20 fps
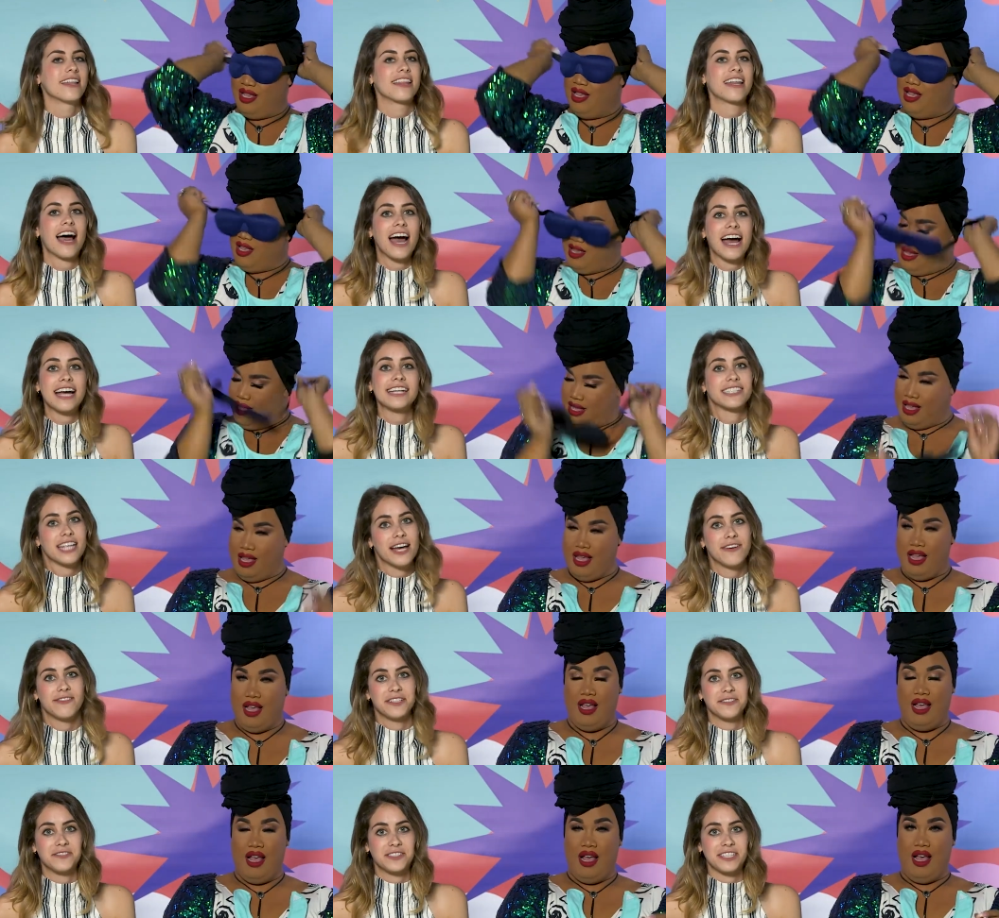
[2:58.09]
Speaker 1: the highest
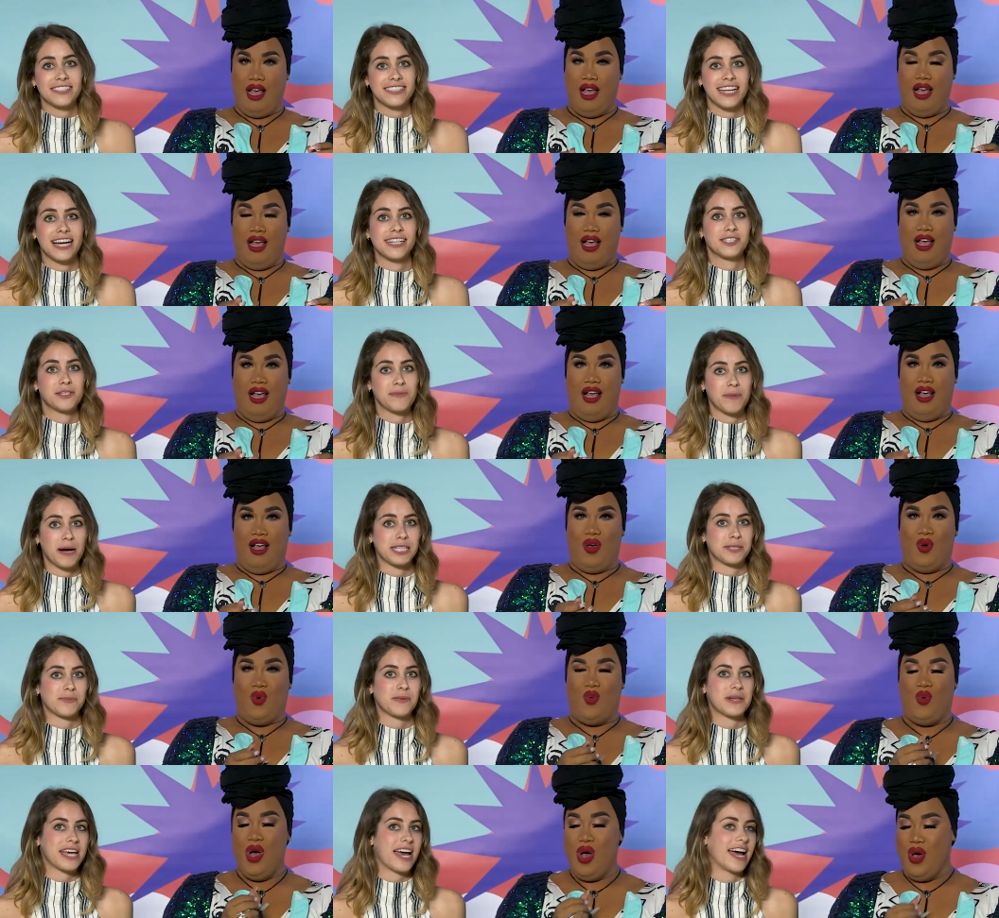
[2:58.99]
level of success you
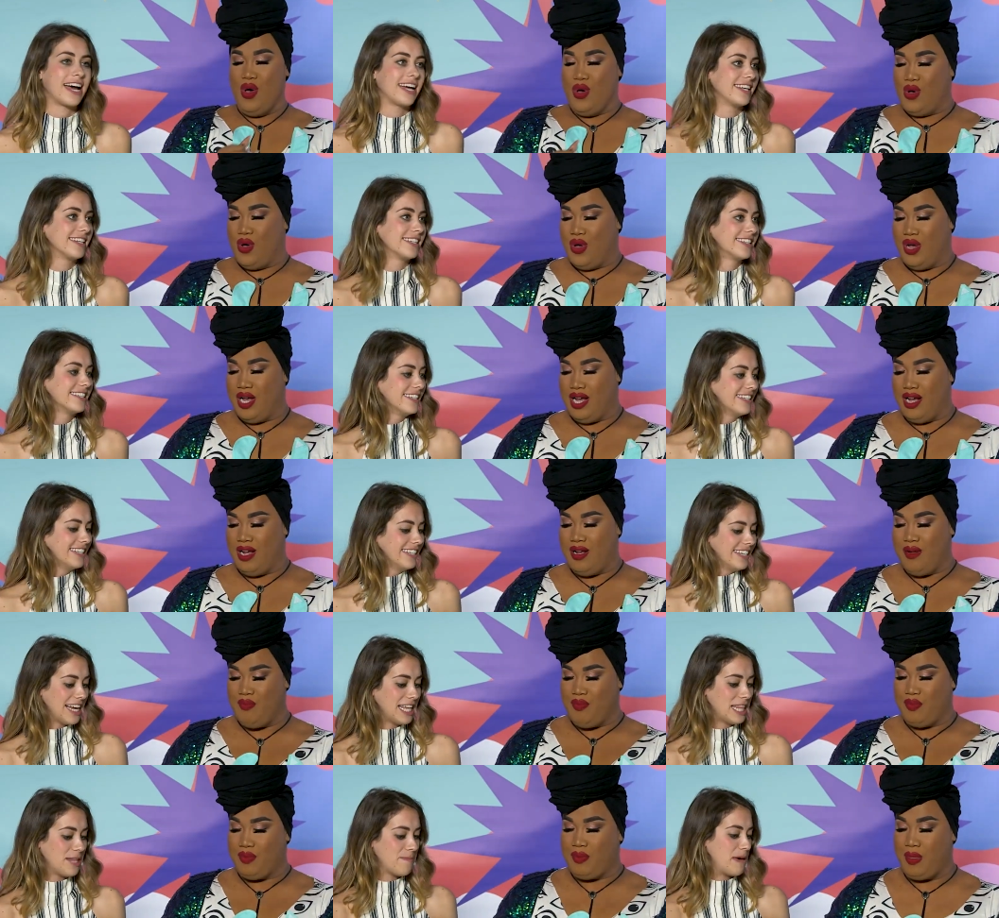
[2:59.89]
possibly Woo! can
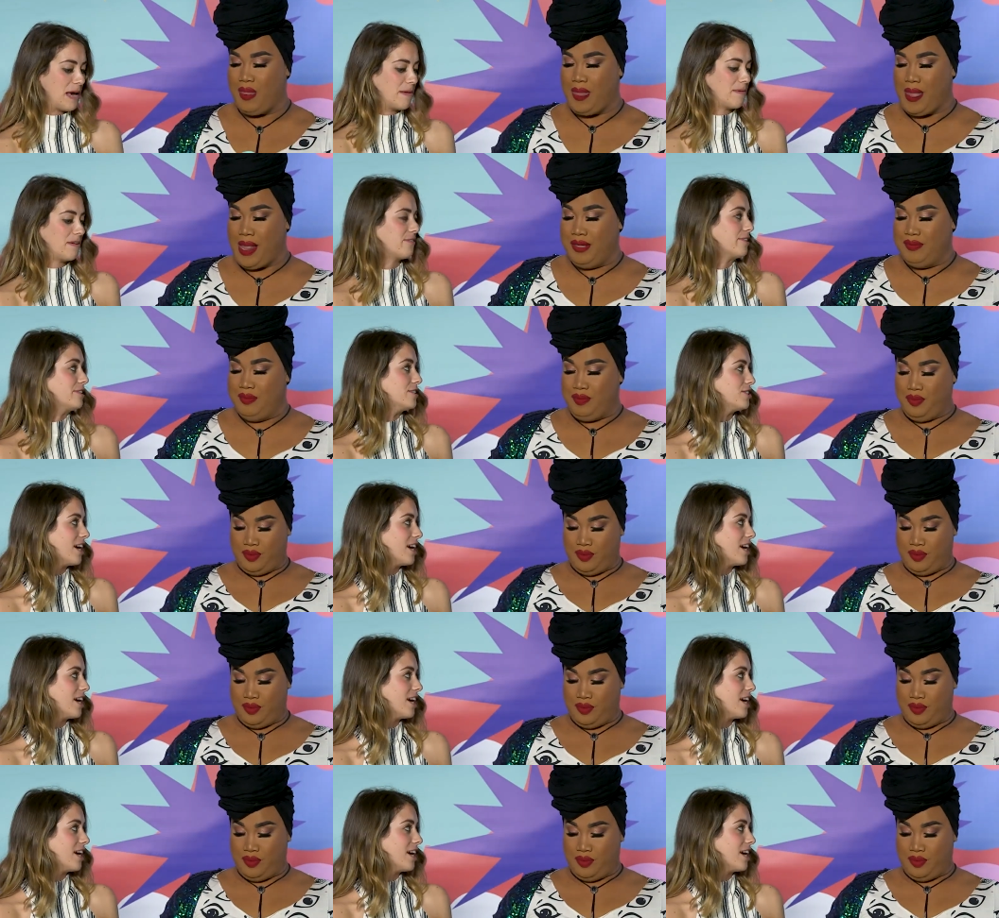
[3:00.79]
in the baby food